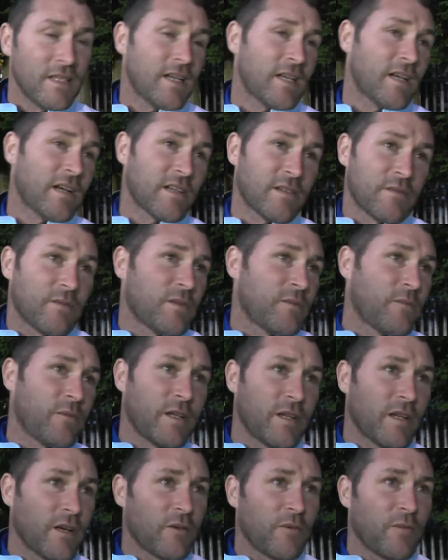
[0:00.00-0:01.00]
Yeah,
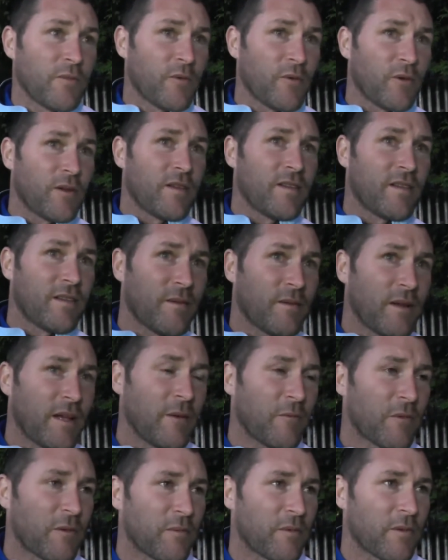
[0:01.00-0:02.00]
we know more than
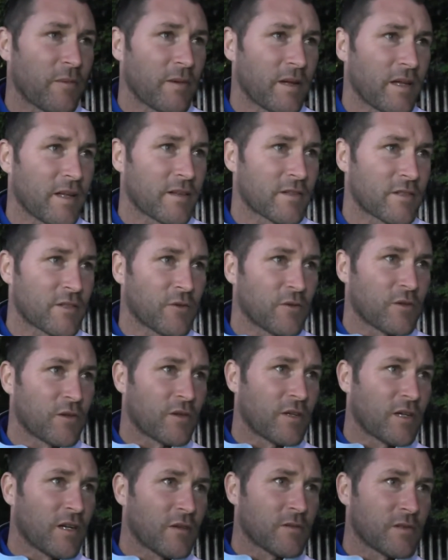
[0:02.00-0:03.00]
anyone probably he can score
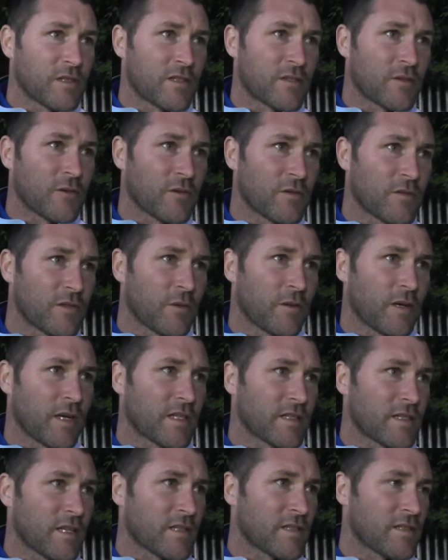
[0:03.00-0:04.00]
good goals. He scored 2
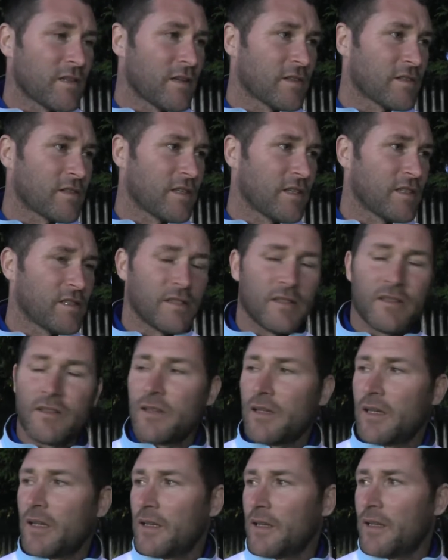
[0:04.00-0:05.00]
against us last season,
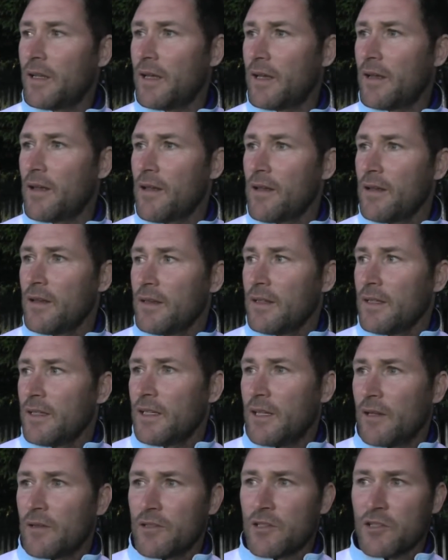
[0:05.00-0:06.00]
and
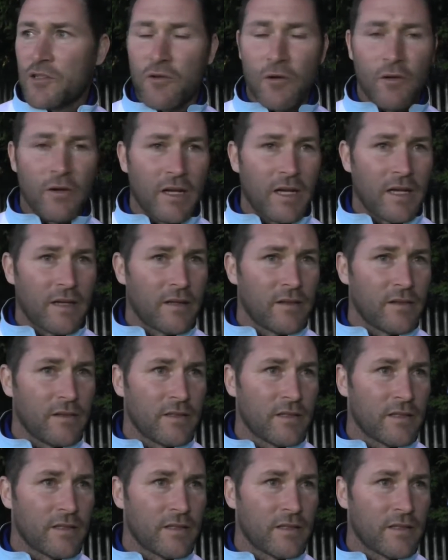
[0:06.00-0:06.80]
you know, he's a strong lad.